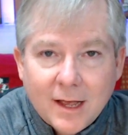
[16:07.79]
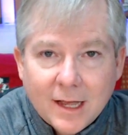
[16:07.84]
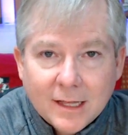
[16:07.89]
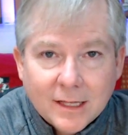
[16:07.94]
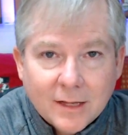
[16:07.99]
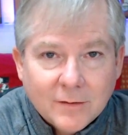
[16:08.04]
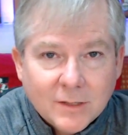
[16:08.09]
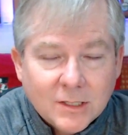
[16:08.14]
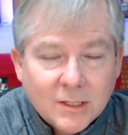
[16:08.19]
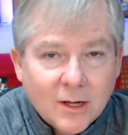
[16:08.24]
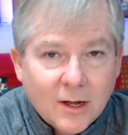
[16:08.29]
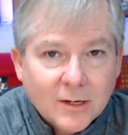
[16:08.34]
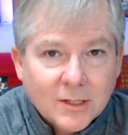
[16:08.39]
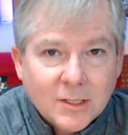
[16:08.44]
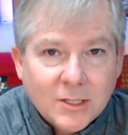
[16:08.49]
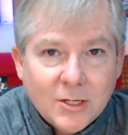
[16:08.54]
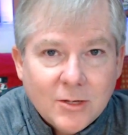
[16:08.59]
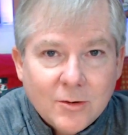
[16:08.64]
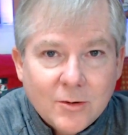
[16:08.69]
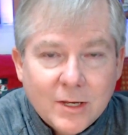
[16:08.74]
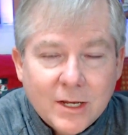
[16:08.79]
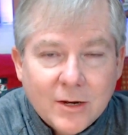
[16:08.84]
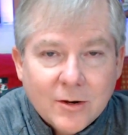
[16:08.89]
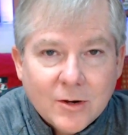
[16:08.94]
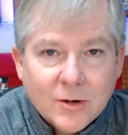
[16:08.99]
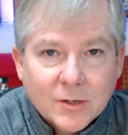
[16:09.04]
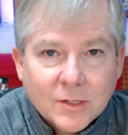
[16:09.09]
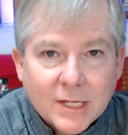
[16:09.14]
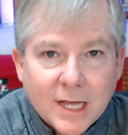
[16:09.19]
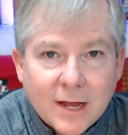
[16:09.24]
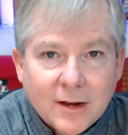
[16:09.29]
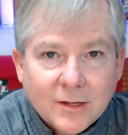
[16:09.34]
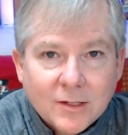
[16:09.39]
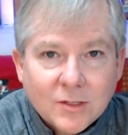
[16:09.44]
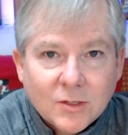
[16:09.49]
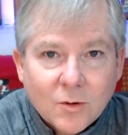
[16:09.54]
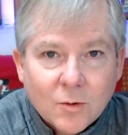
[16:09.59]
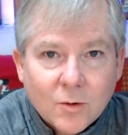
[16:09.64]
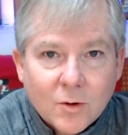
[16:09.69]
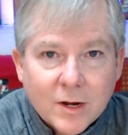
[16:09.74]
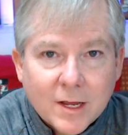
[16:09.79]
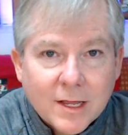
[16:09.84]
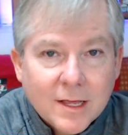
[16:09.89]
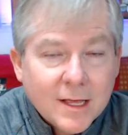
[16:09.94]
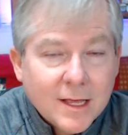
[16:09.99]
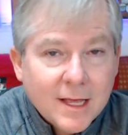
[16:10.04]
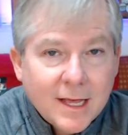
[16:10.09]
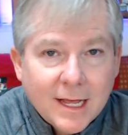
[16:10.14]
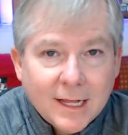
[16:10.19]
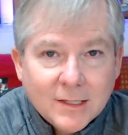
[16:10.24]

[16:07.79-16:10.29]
I'd love to talk to you, hear your scouting story,